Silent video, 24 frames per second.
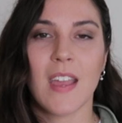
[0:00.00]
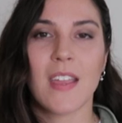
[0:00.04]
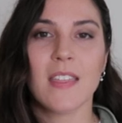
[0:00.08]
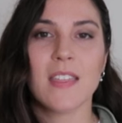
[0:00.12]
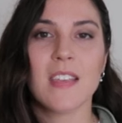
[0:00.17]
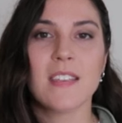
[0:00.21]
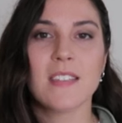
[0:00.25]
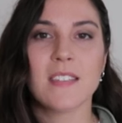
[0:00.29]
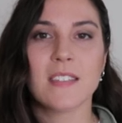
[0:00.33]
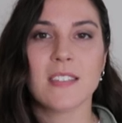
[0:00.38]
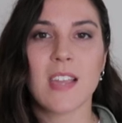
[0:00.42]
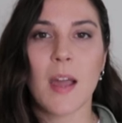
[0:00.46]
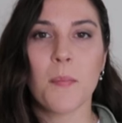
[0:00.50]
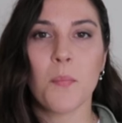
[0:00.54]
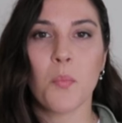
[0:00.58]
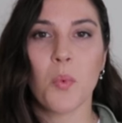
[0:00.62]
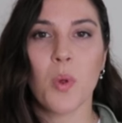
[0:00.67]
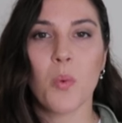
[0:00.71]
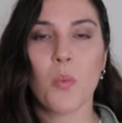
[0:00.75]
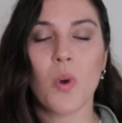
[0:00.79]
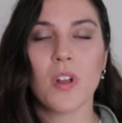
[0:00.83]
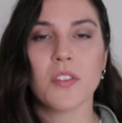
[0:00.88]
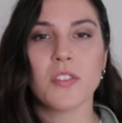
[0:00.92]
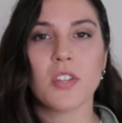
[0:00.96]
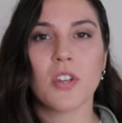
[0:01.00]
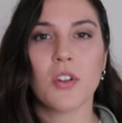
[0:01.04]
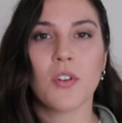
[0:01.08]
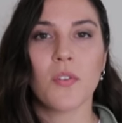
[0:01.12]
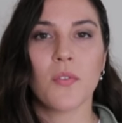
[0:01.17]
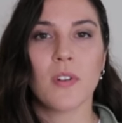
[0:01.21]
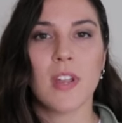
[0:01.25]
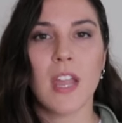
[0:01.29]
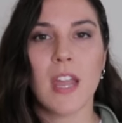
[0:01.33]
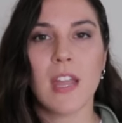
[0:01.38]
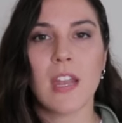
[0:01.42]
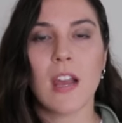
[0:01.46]
In this step, we want to
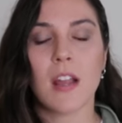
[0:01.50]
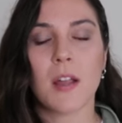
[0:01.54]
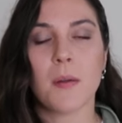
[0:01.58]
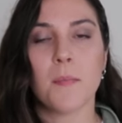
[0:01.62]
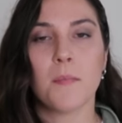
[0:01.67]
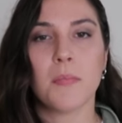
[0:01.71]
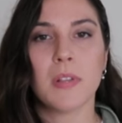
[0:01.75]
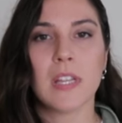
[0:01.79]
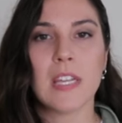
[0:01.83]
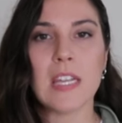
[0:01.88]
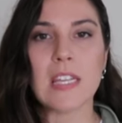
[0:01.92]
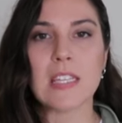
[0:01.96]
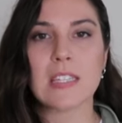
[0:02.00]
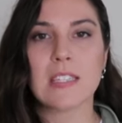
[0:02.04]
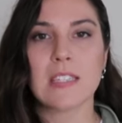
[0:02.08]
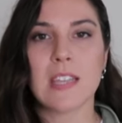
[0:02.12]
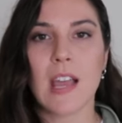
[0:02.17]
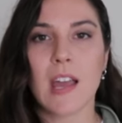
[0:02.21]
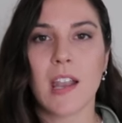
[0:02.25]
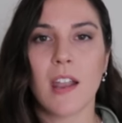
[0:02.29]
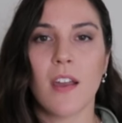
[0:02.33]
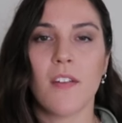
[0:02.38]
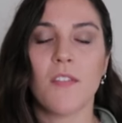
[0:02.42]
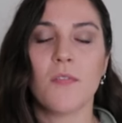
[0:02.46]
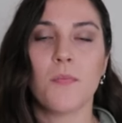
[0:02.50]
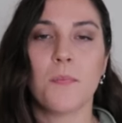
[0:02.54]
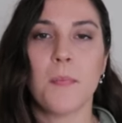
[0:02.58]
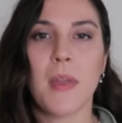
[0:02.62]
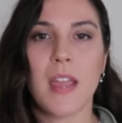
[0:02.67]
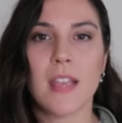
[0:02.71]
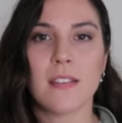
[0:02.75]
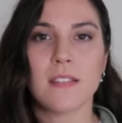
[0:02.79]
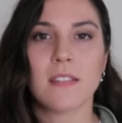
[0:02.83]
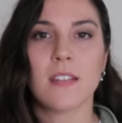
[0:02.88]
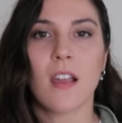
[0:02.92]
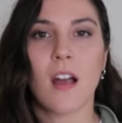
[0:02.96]
create a complete set of
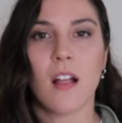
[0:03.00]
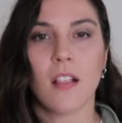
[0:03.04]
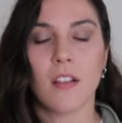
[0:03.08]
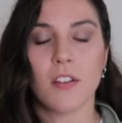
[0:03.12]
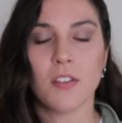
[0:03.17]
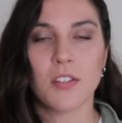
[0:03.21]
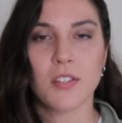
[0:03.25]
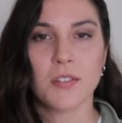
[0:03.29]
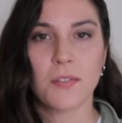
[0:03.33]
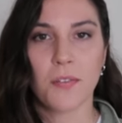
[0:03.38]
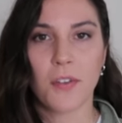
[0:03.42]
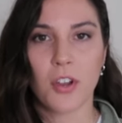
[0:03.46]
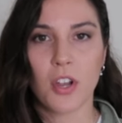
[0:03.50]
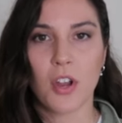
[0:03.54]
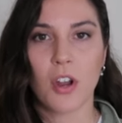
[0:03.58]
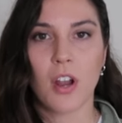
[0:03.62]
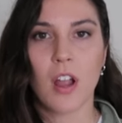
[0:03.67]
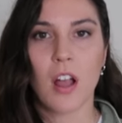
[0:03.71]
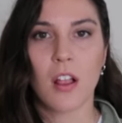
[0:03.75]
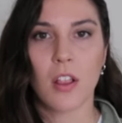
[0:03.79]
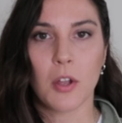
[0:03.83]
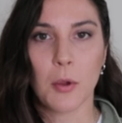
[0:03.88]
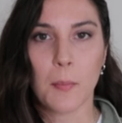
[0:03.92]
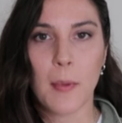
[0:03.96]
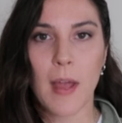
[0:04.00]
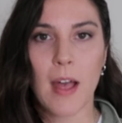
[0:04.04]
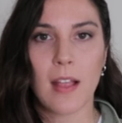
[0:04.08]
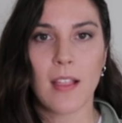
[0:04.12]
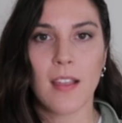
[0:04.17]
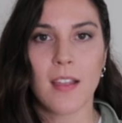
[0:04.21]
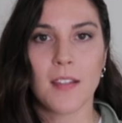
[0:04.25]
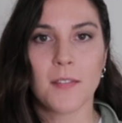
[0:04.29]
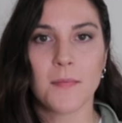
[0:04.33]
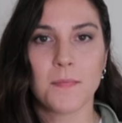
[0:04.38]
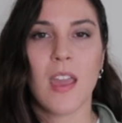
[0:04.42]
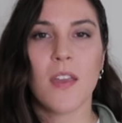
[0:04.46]
base colors for your color palette.